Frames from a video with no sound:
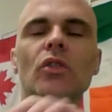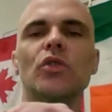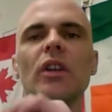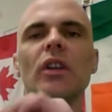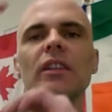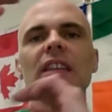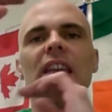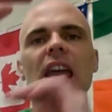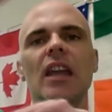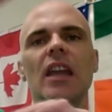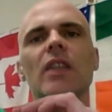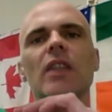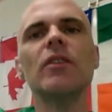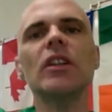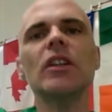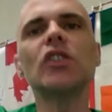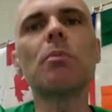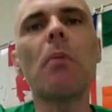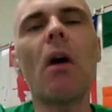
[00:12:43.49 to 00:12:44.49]
So at the end
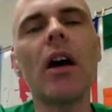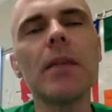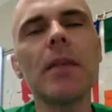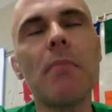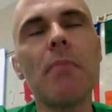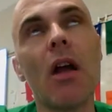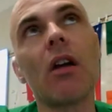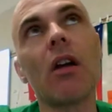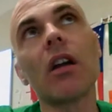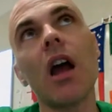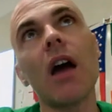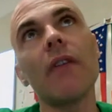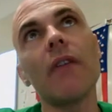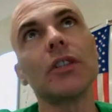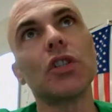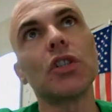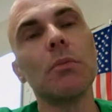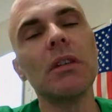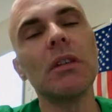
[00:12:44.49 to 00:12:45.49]
of each body
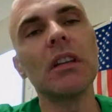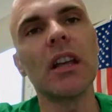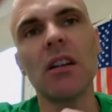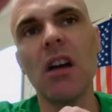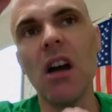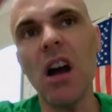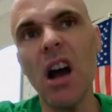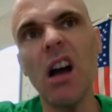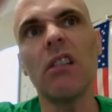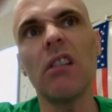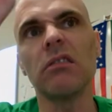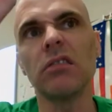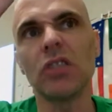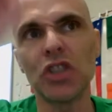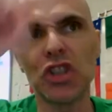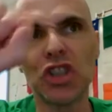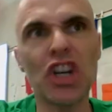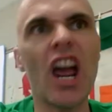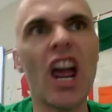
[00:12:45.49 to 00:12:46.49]
paragraph, I should be like, oh,
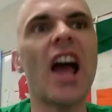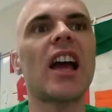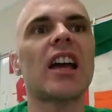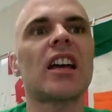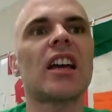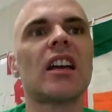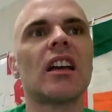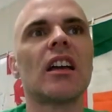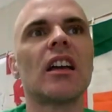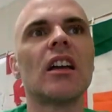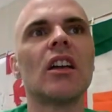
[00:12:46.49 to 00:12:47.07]
check.